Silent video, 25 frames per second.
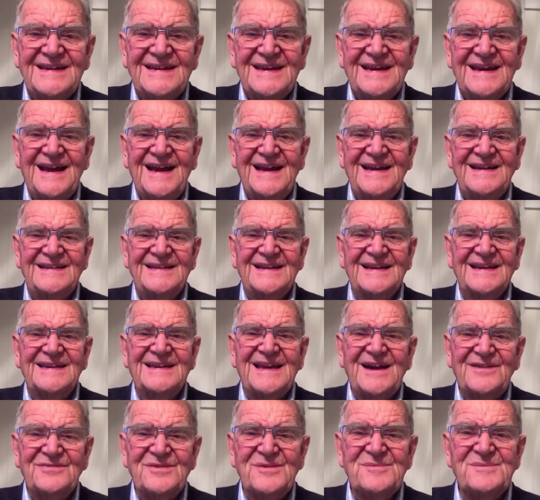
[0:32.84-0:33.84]
and the
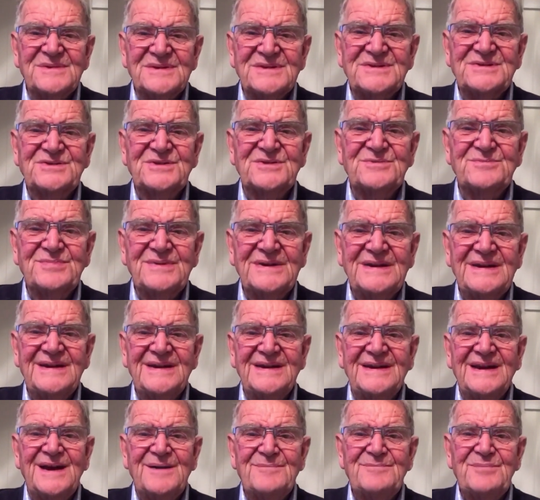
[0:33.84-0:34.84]
government should
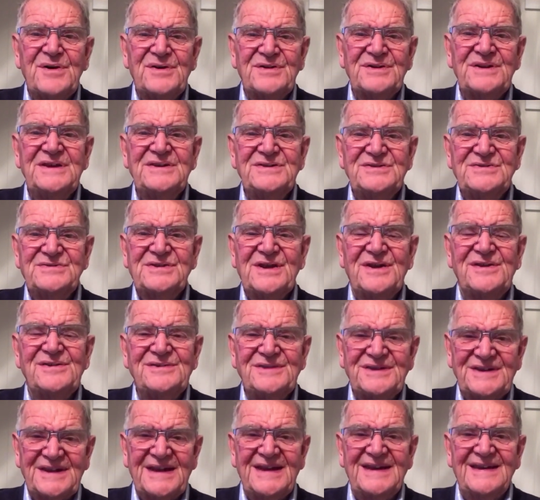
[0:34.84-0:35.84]
be upon his
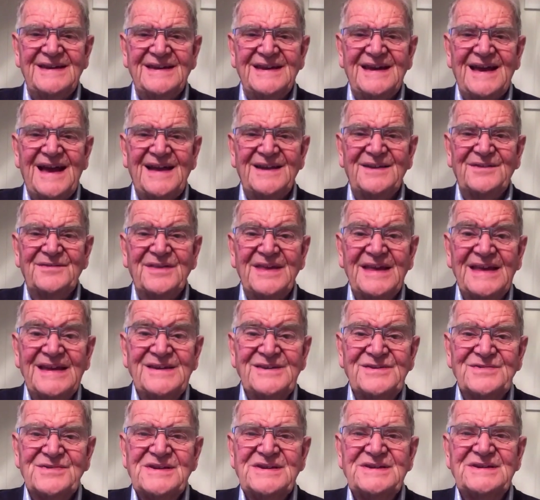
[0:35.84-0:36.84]
shoulder, and of the
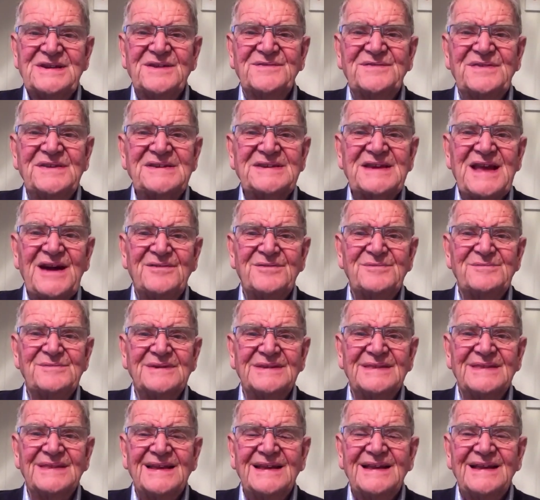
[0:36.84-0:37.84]
increase of his
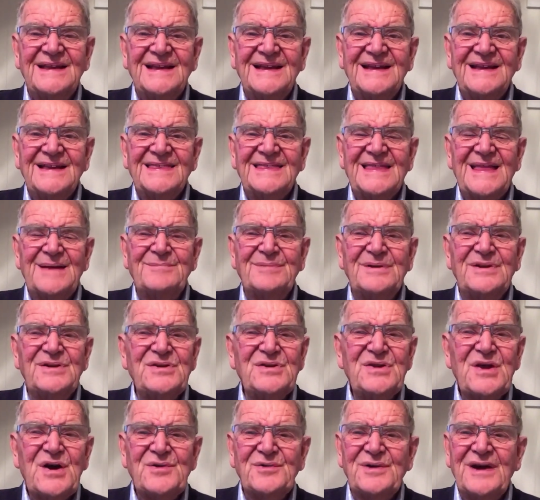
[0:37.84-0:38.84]
government there be
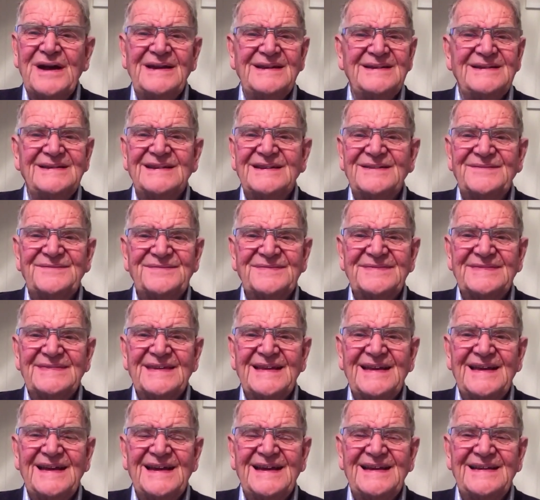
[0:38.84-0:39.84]
no end,
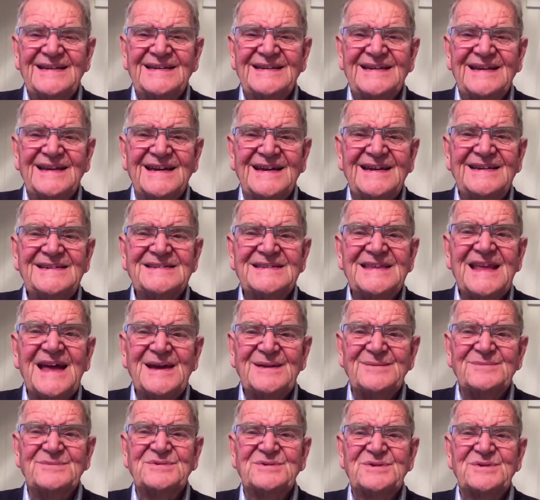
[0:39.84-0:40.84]
and his
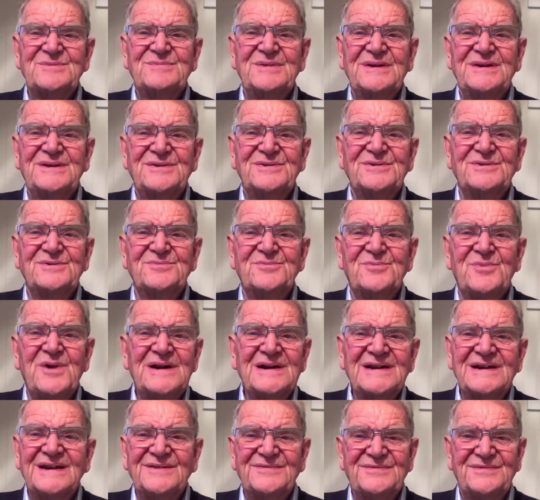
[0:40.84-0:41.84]
name should be called
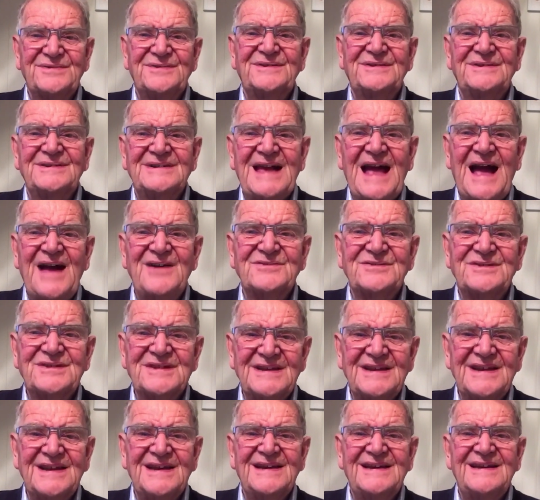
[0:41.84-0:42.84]
Wonderful,
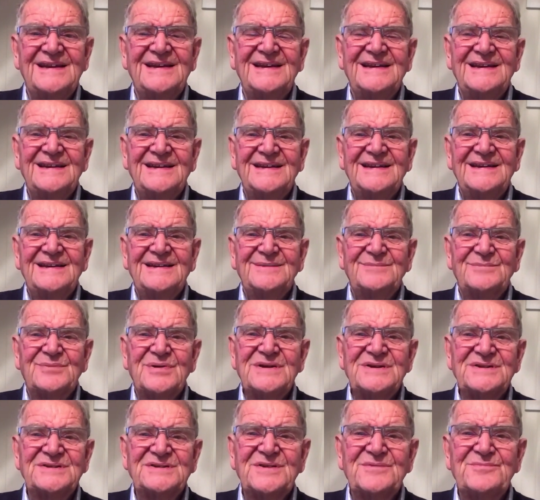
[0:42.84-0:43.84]
Counselor,
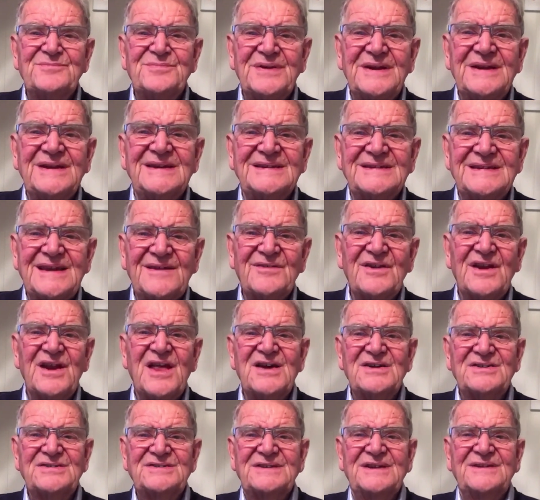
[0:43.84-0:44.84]
Prince of Peace,
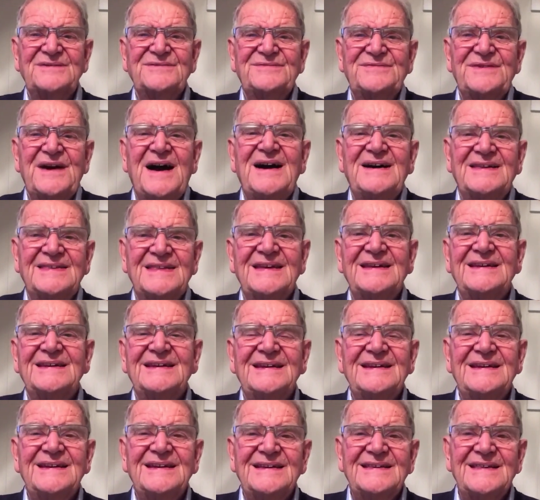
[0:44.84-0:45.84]
Everlasting Father.
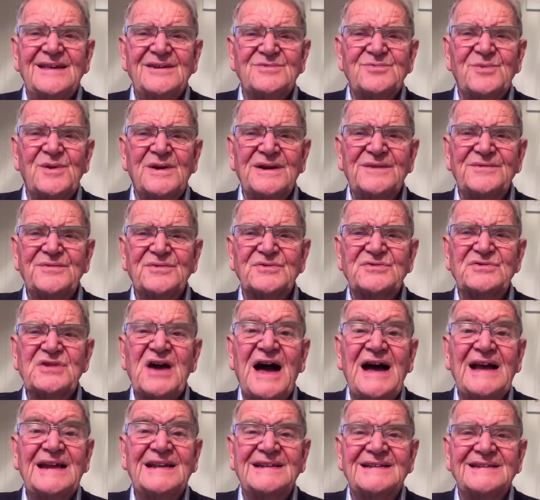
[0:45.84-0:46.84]
Those wonderful
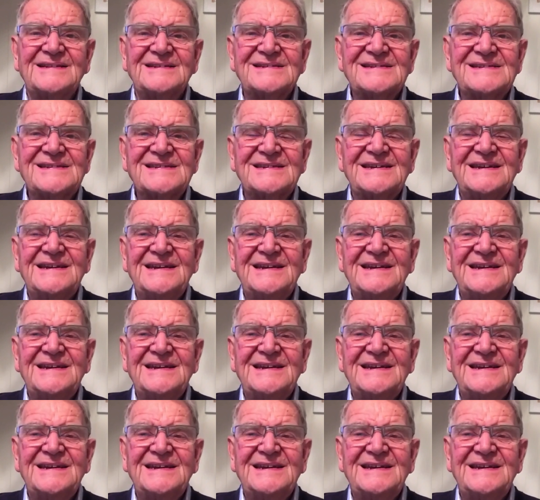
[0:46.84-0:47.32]
titles.